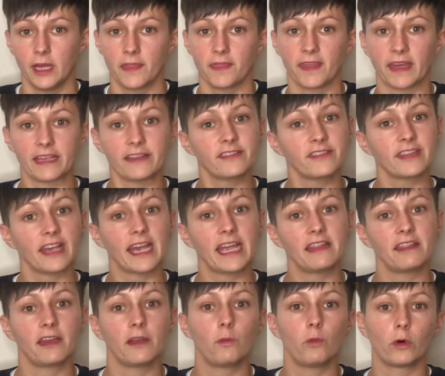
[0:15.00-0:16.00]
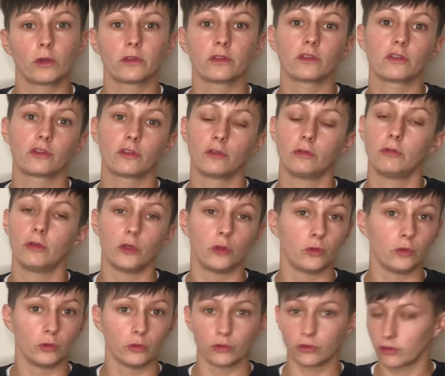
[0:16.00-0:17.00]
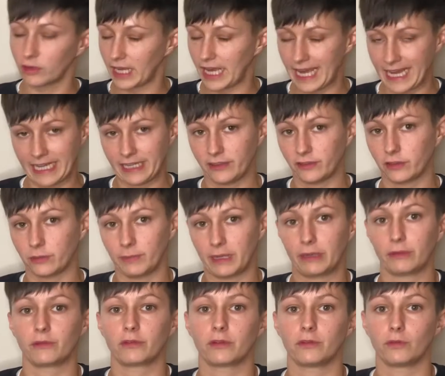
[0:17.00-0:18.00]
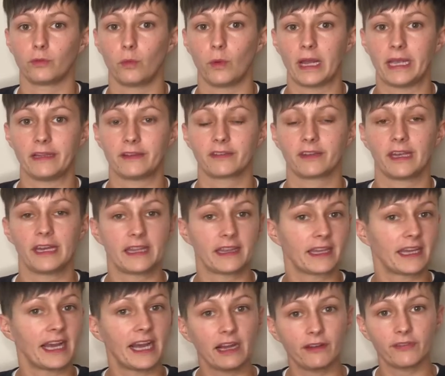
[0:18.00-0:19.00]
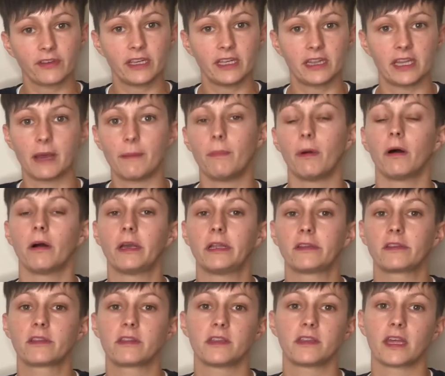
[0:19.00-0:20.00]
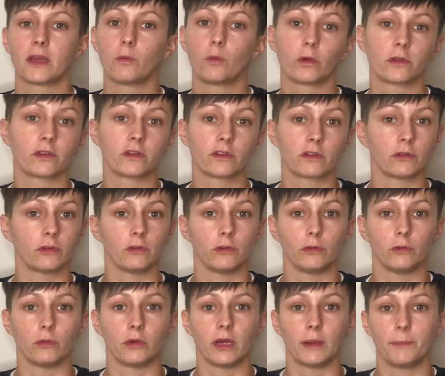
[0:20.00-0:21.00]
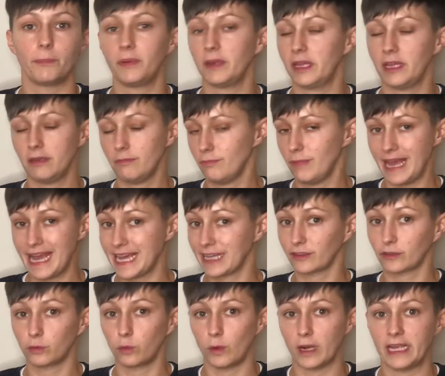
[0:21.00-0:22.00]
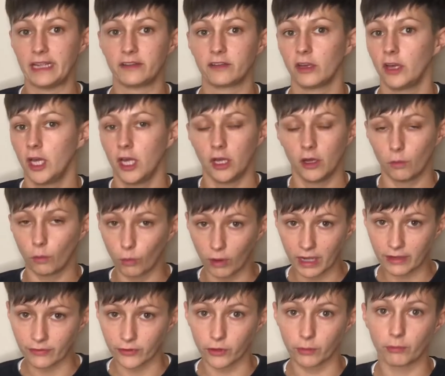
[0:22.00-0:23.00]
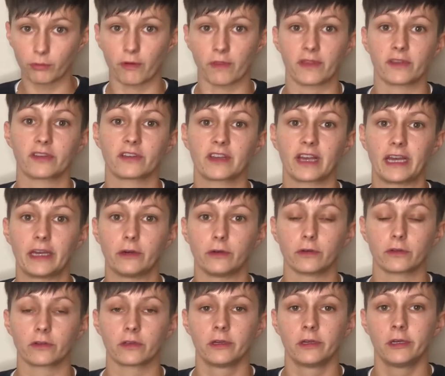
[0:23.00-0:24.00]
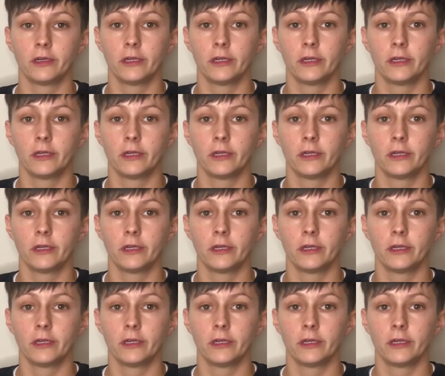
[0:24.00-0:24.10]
they say they want to lose X amount of weight and they have it in their mind that they want to be X weight, whatever number on the scales.